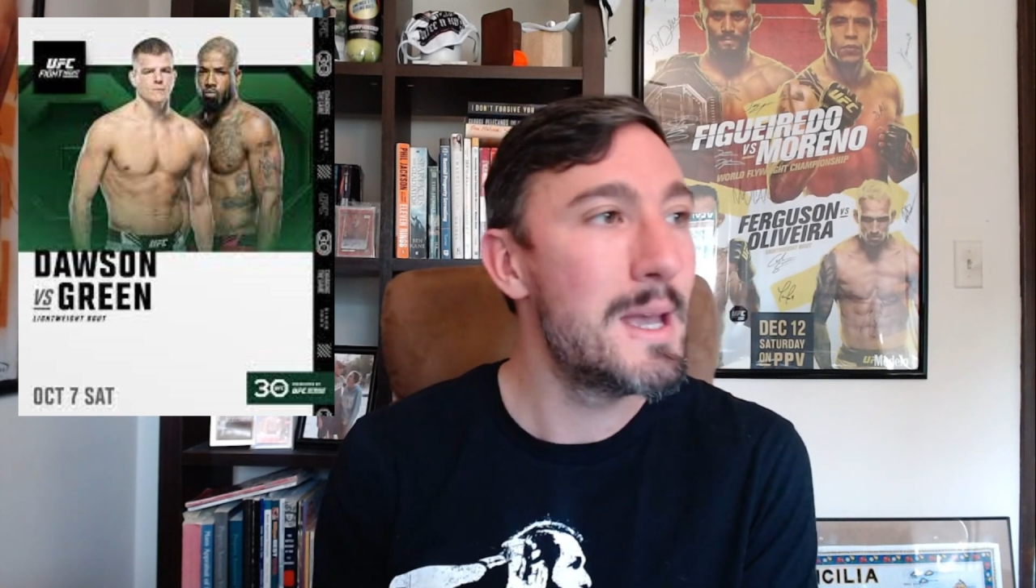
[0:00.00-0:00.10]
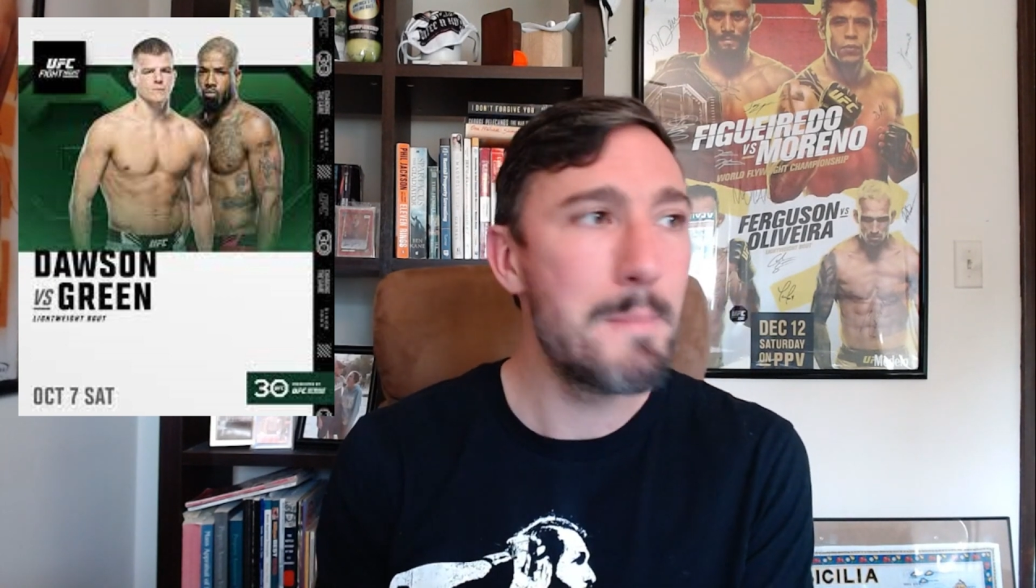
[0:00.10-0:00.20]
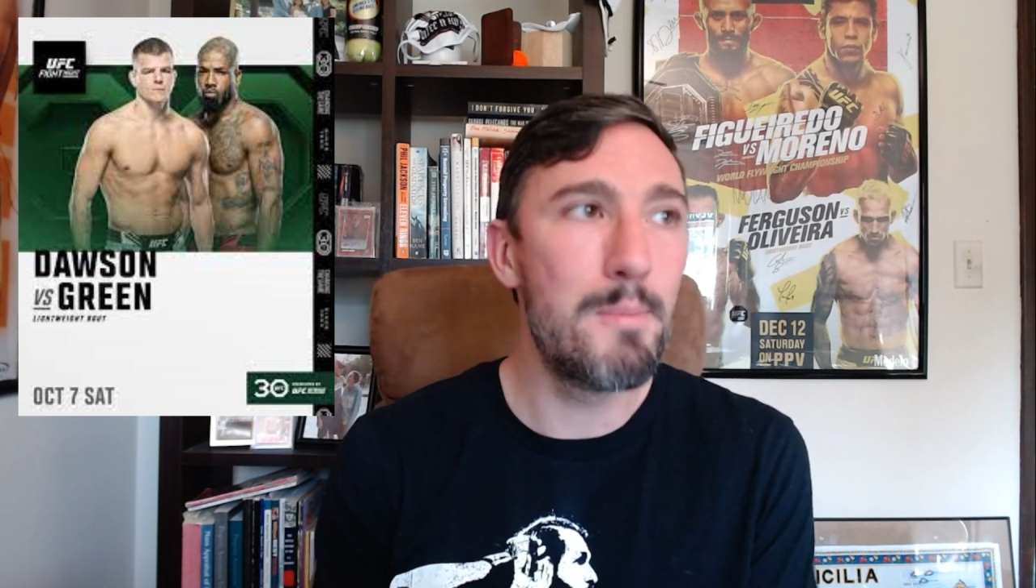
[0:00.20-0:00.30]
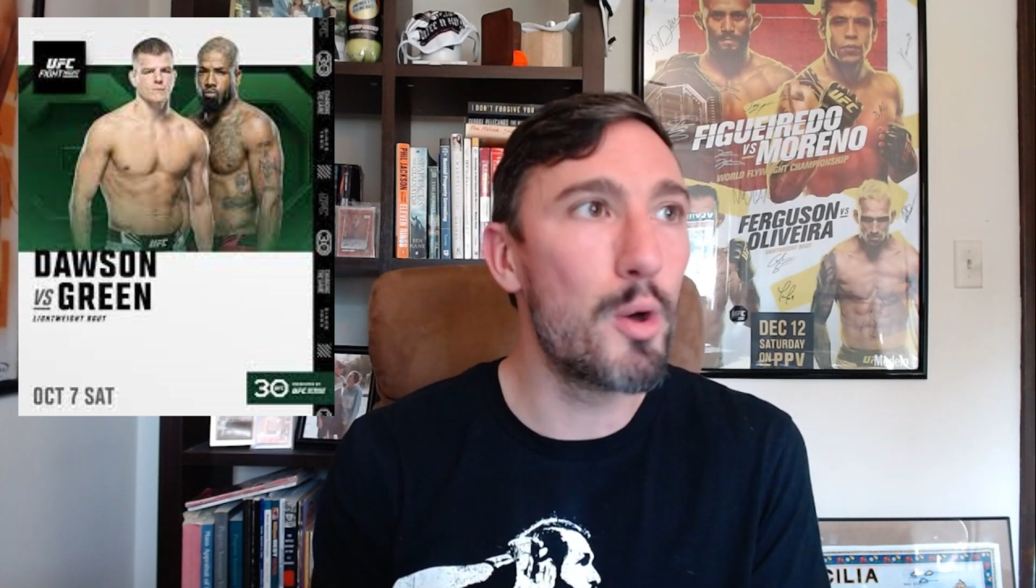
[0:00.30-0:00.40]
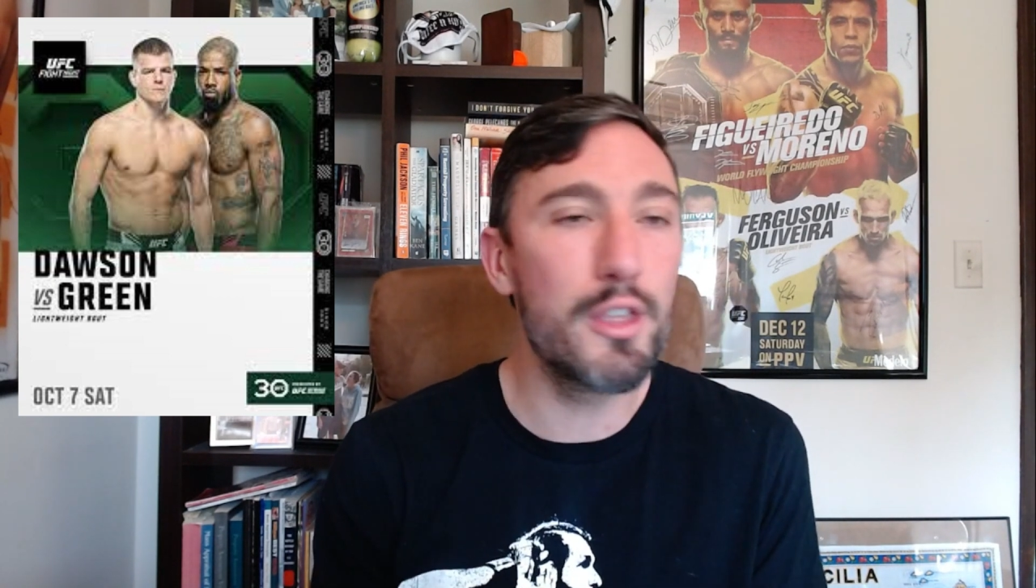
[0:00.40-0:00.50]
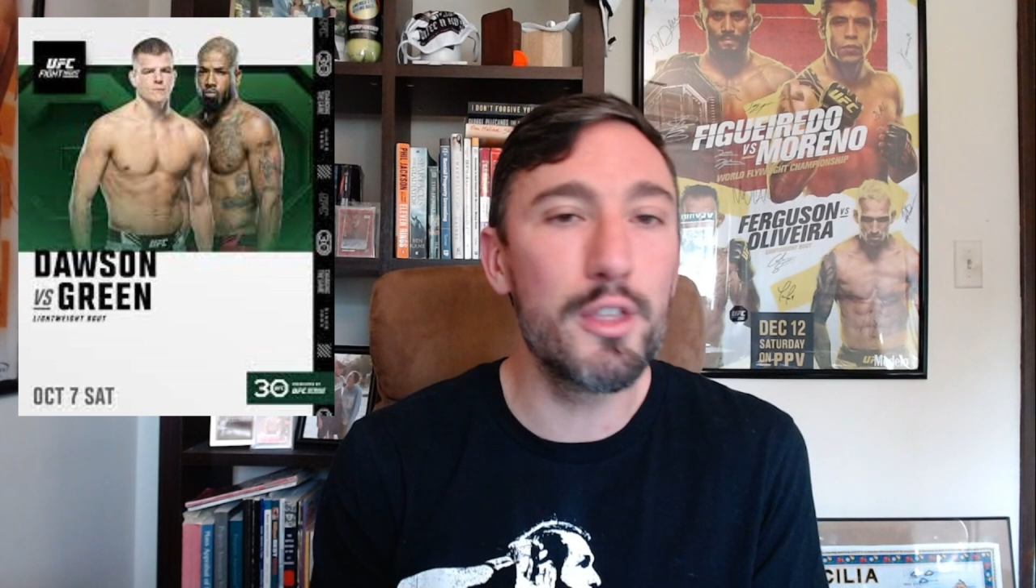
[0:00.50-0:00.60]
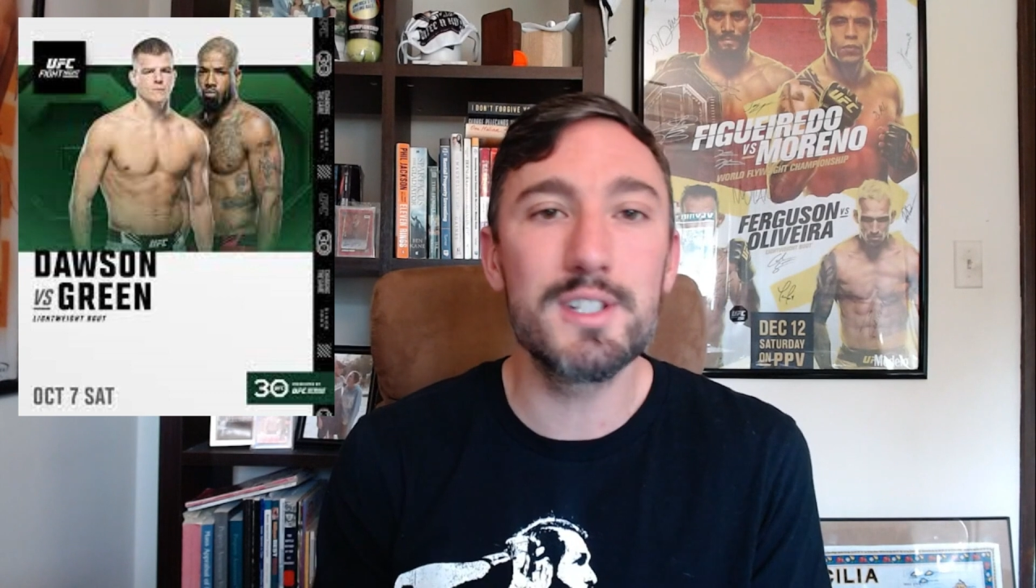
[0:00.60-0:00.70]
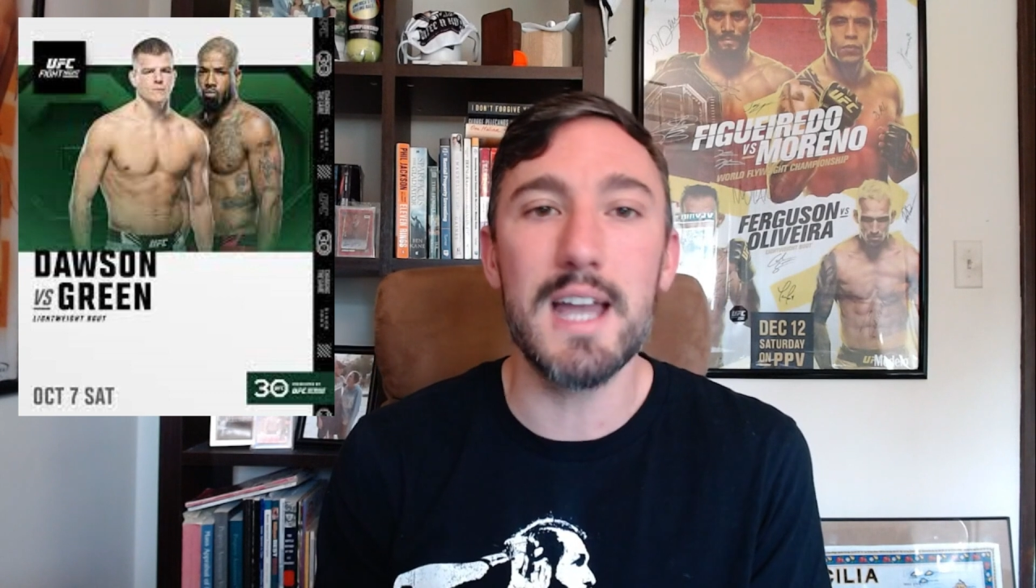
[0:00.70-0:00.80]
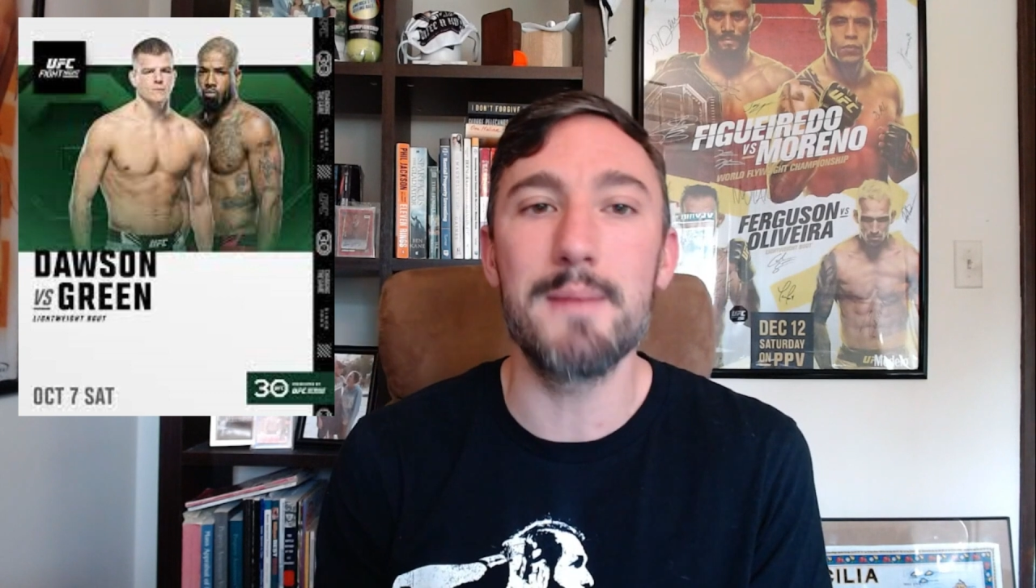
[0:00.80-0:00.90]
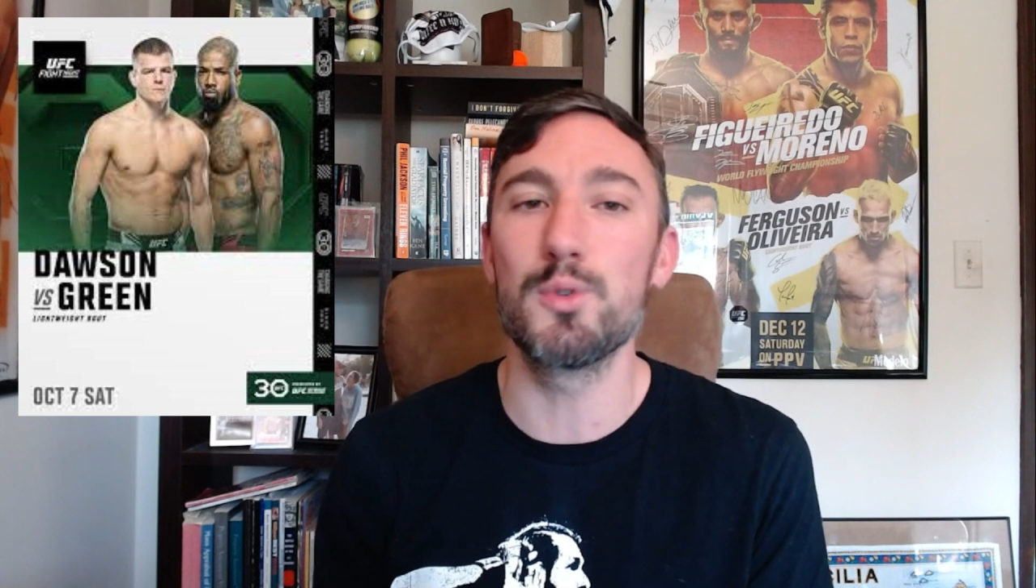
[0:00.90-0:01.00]
Both of
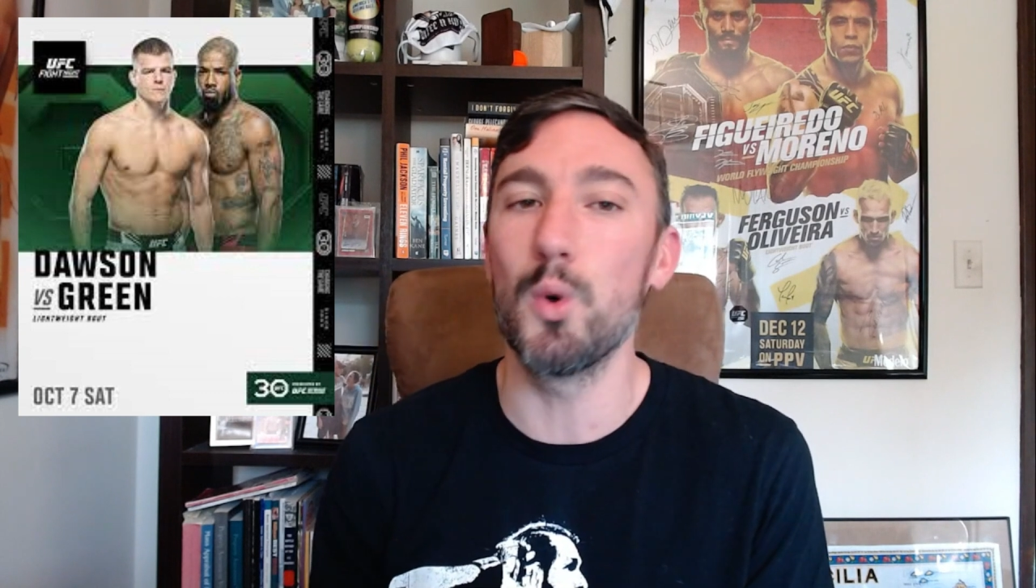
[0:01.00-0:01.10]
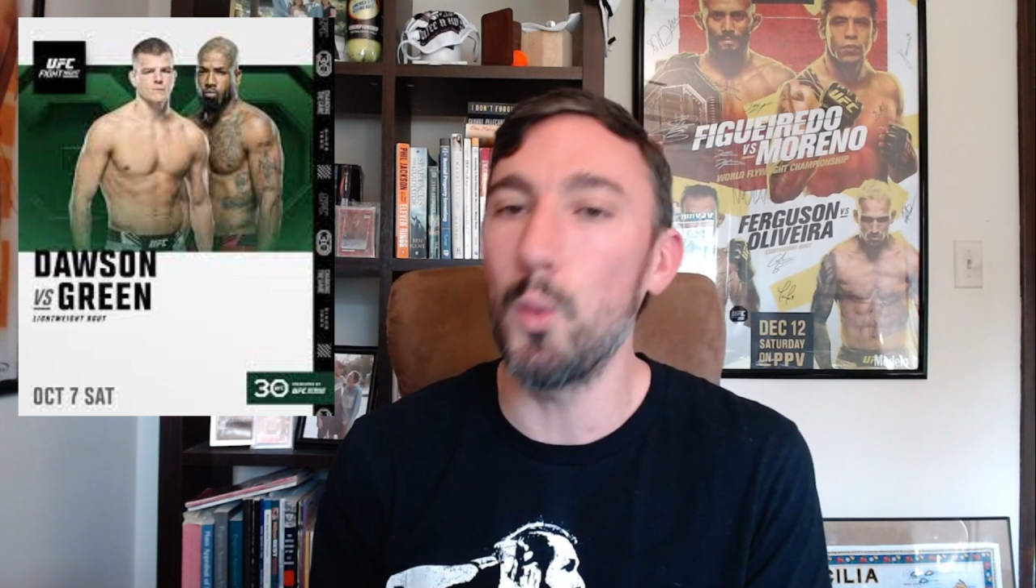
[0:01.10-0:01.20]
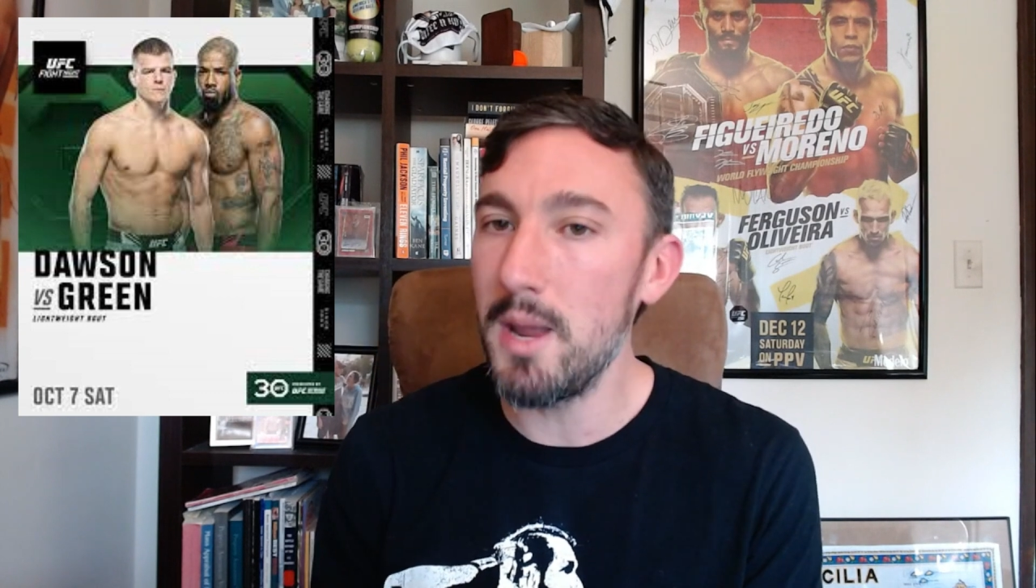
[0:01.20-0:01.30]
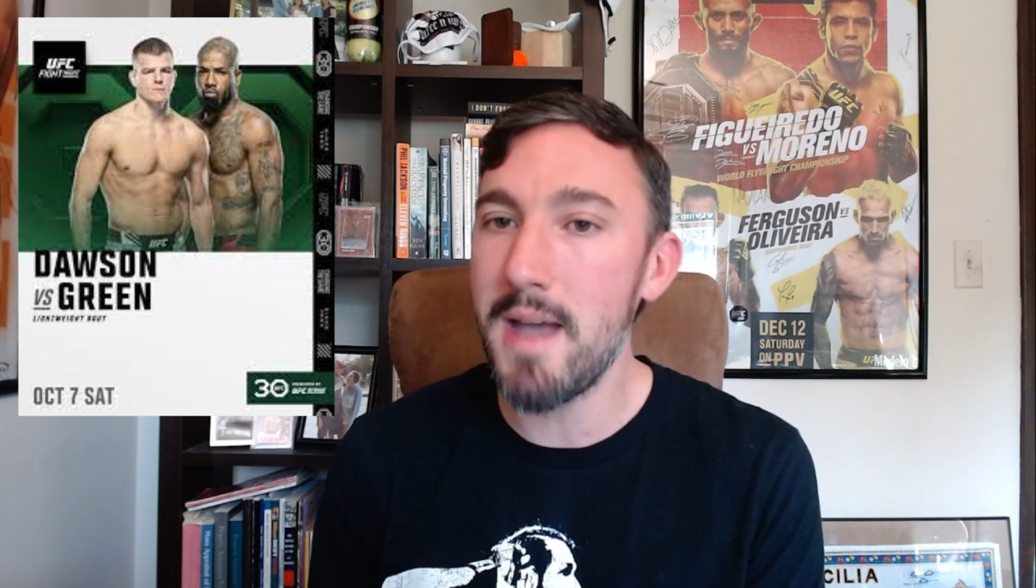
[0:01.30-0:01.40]
those times were way